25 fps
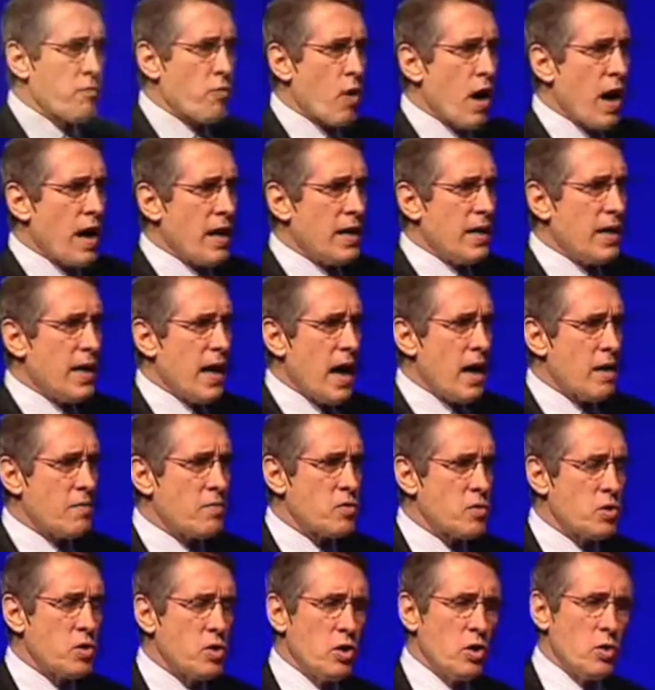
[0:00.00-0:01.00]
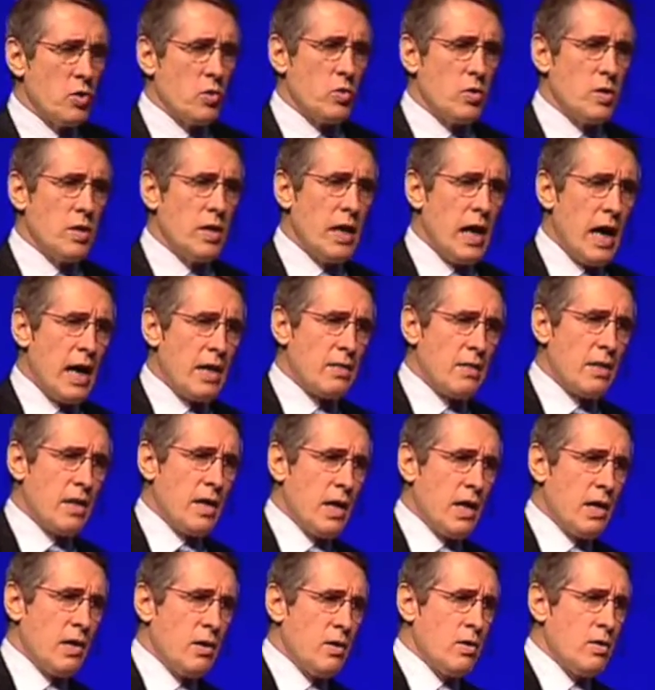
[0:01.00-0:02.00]
Friday afternoon at
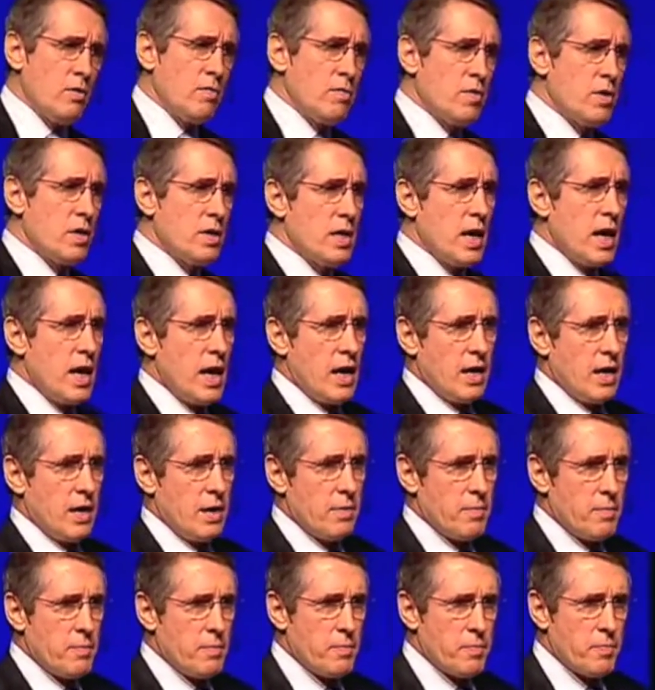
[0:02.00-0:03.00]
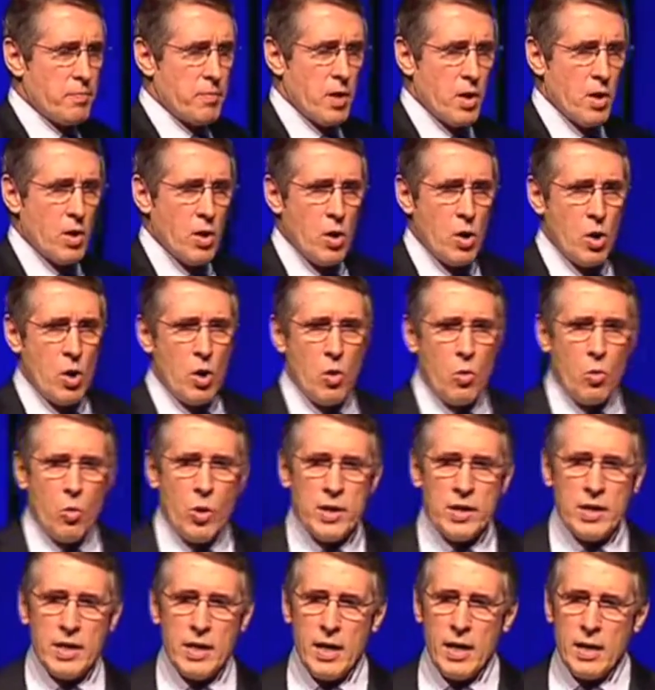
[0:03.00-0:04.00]
the end of the day,
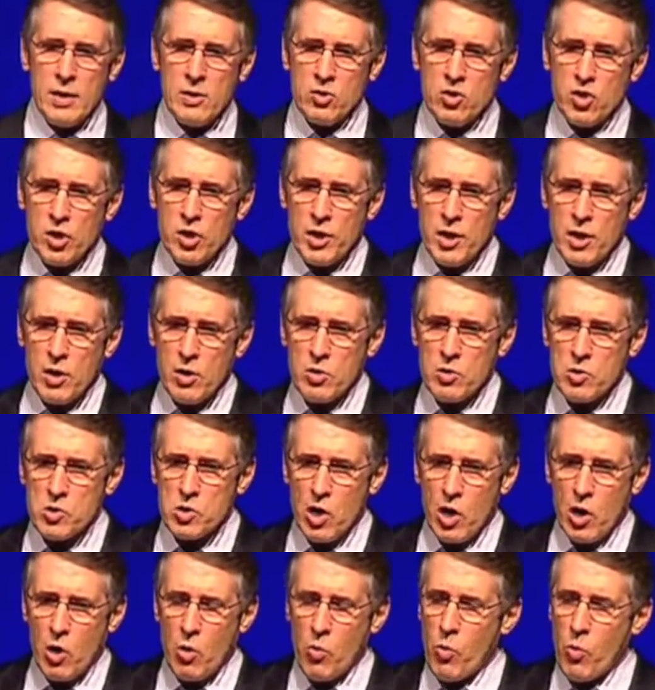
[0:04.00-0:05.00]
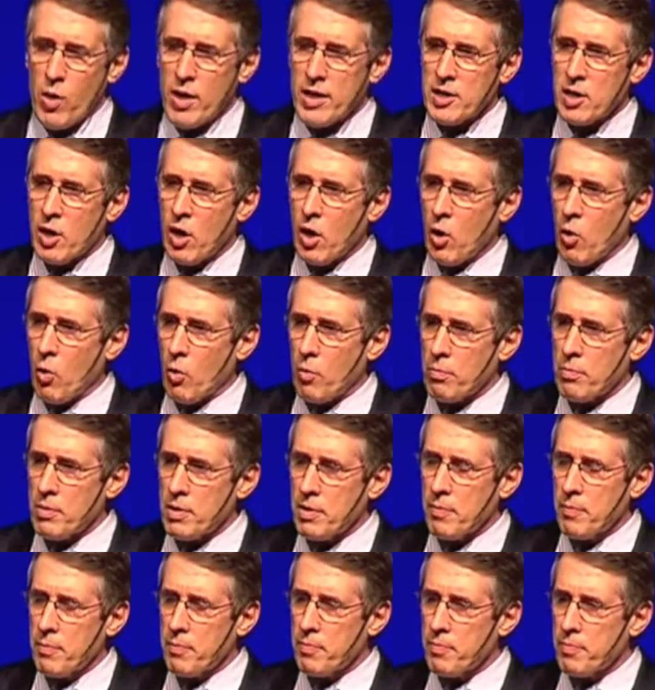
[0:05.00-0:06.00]
when the engineers all went home,
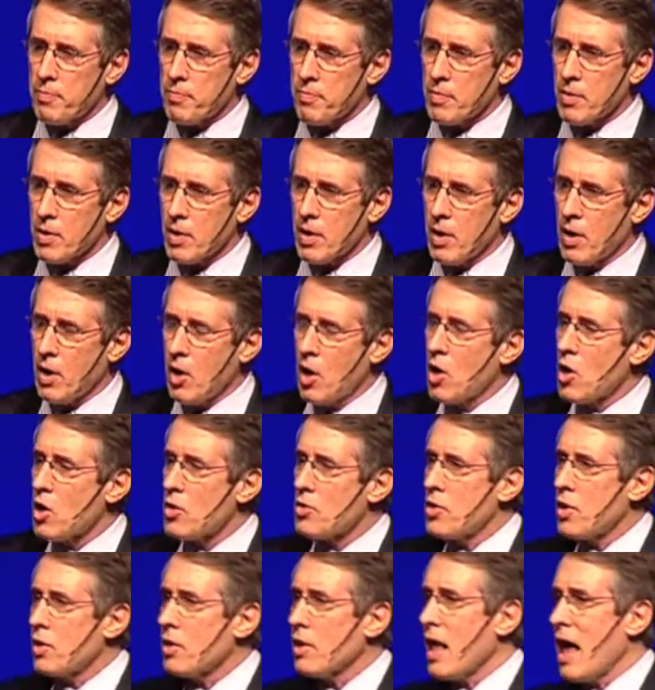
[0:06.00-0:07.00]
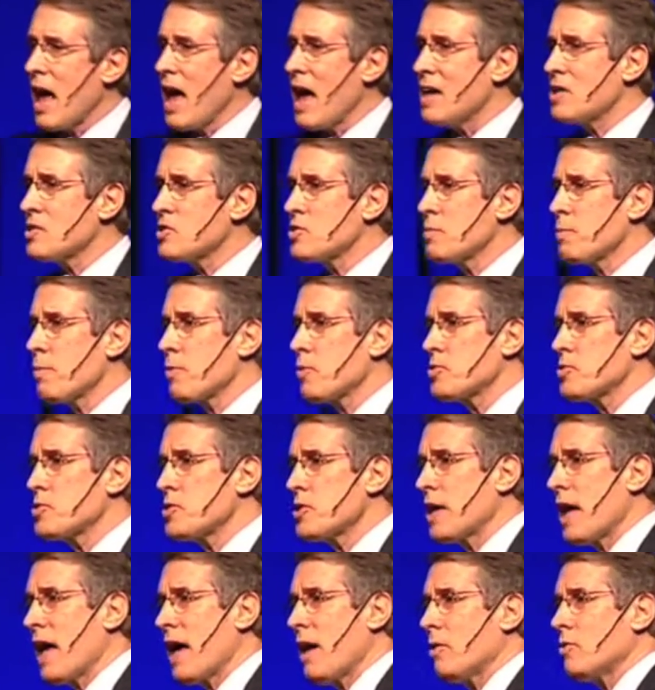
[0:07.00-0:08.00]
the last
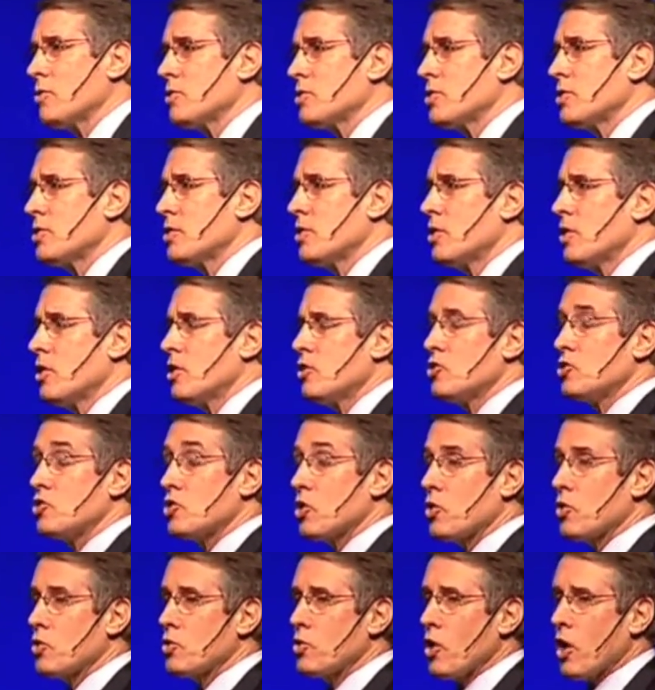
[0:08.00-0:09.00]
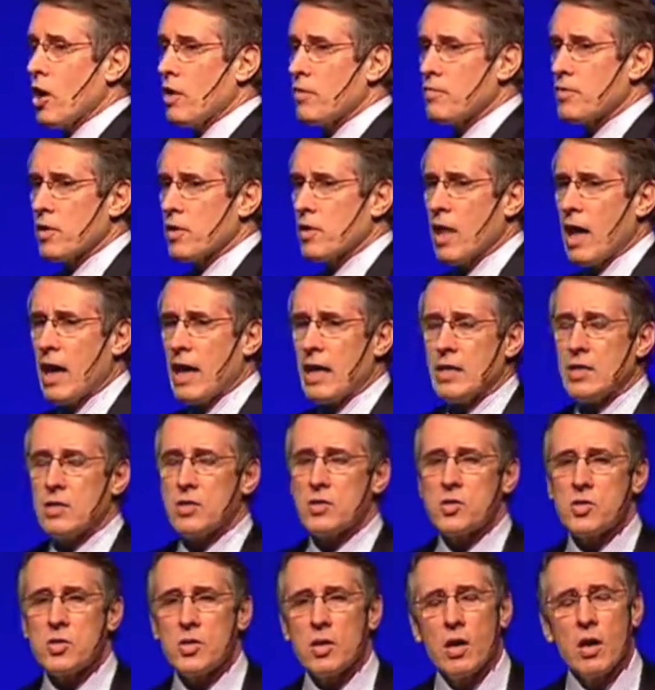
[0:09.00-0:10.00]
person out turned off the
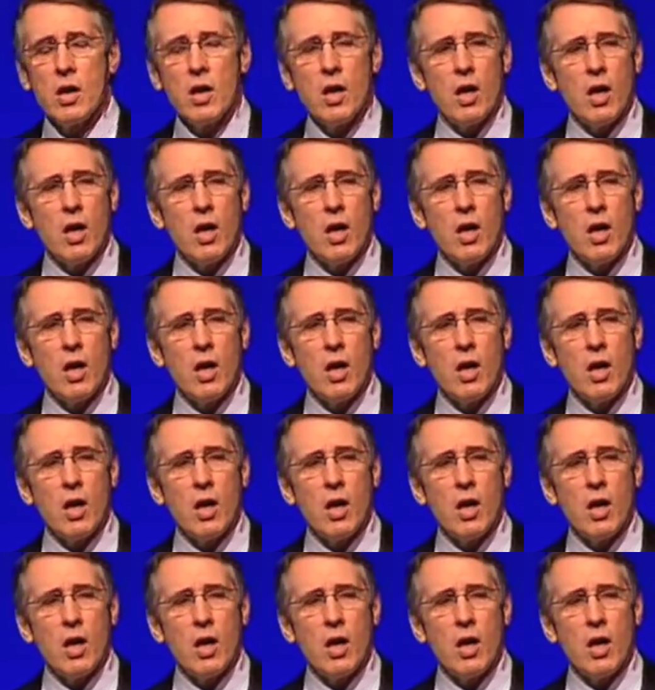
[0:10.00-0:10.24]
lights,